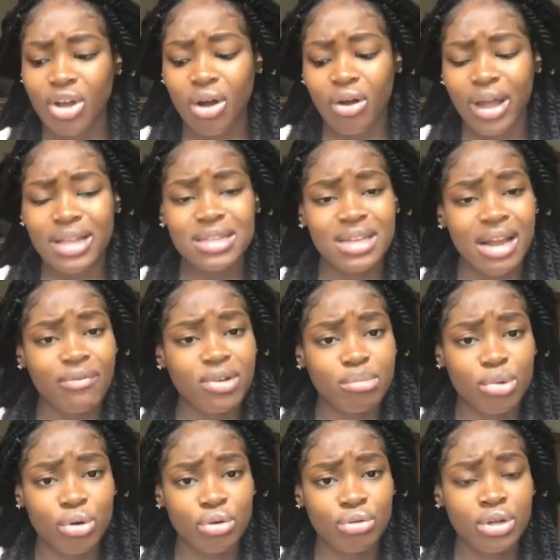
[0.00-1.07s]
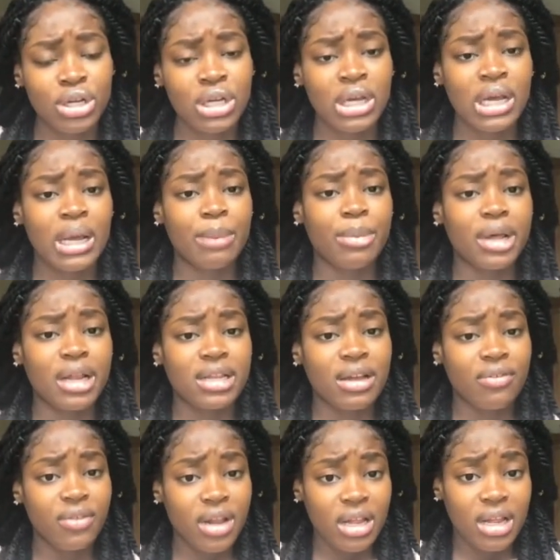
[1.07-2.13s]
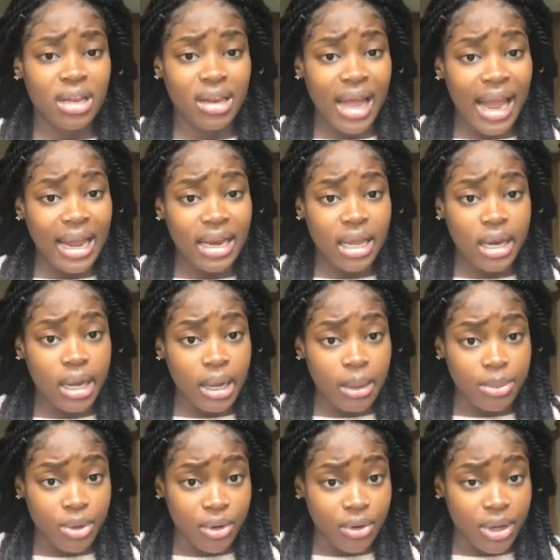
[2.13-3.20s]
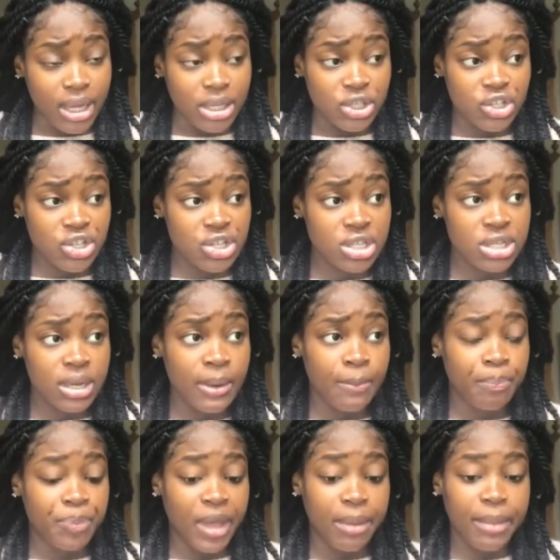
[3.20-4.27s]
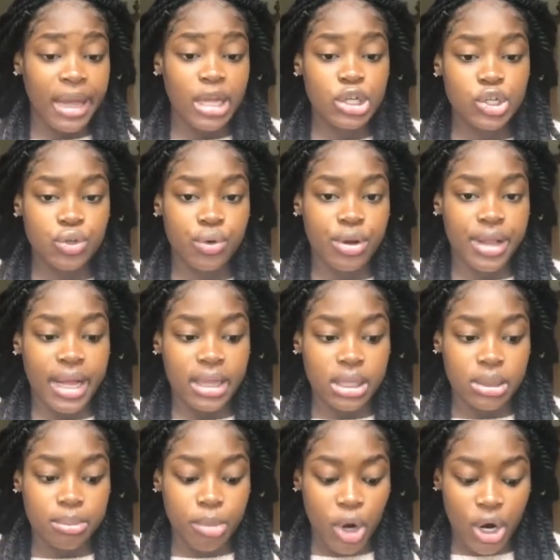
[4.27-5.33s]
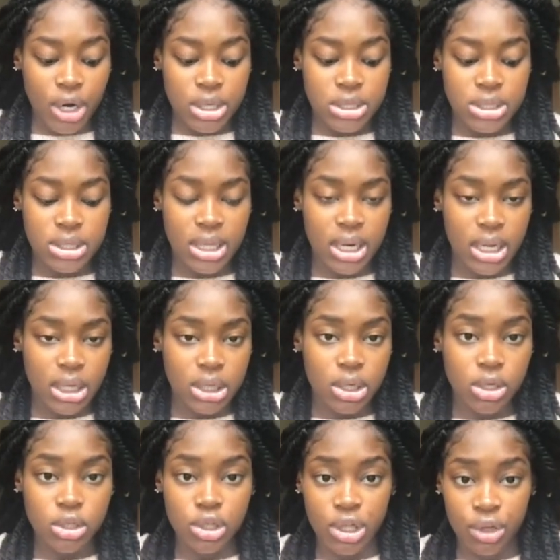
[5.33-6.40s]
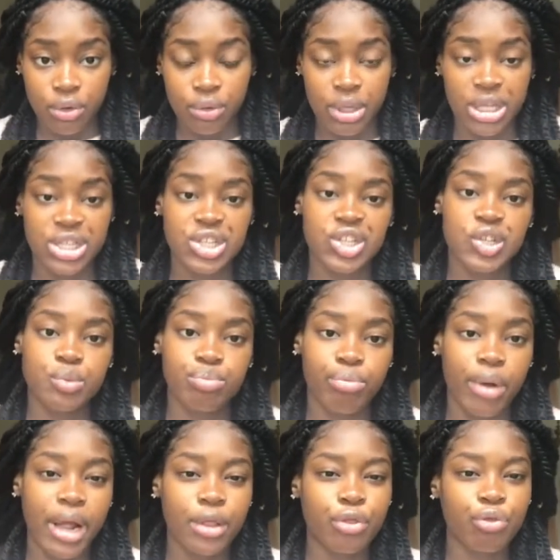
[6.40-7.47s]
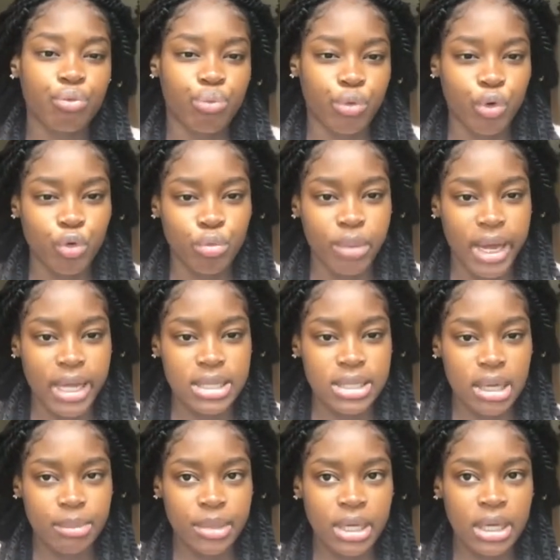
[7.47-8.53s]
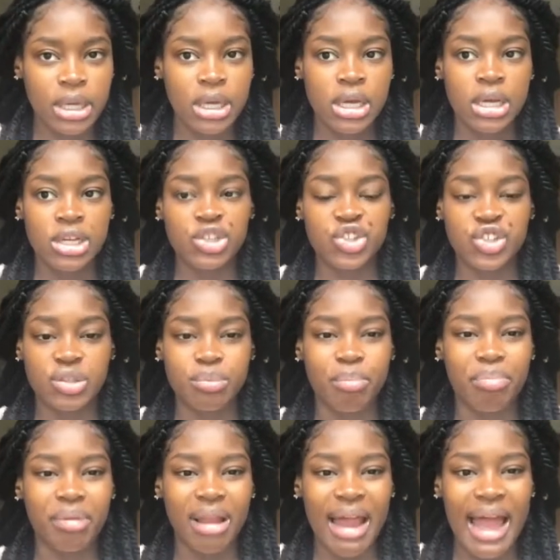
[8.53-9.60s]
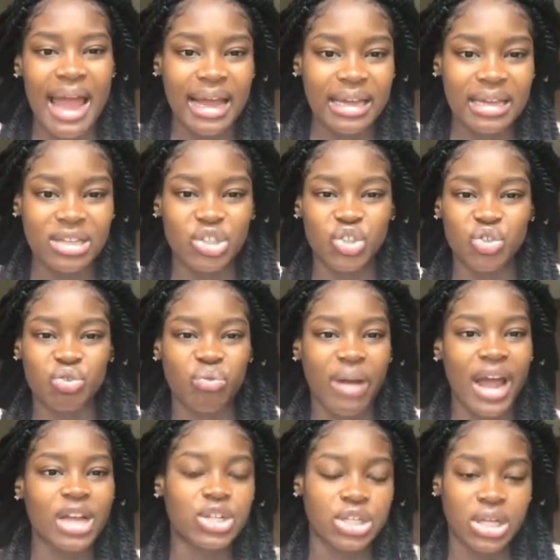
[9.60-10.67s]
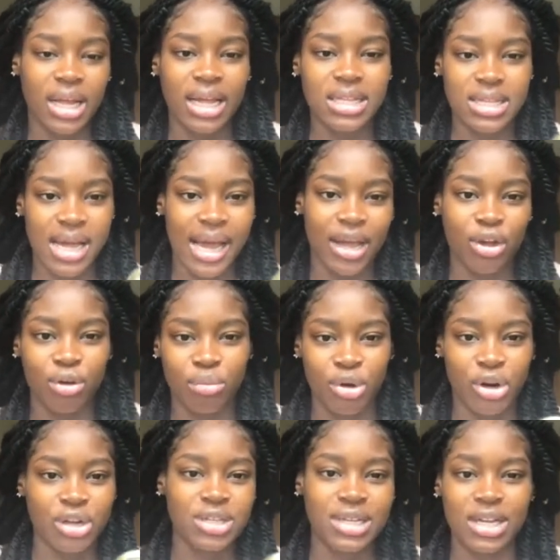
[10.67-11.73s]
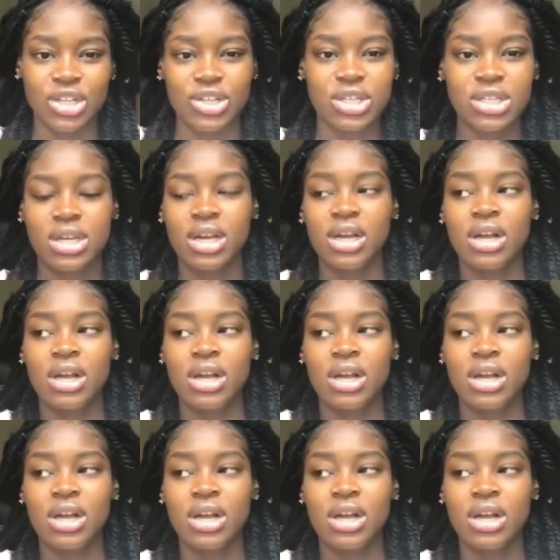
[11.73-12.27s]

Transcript: y'all, it's inevitable but it definitely lightened it up y'all. it just it made sure that the marks didn't literally spread through my tummy just black and scratchy like tiger marks i just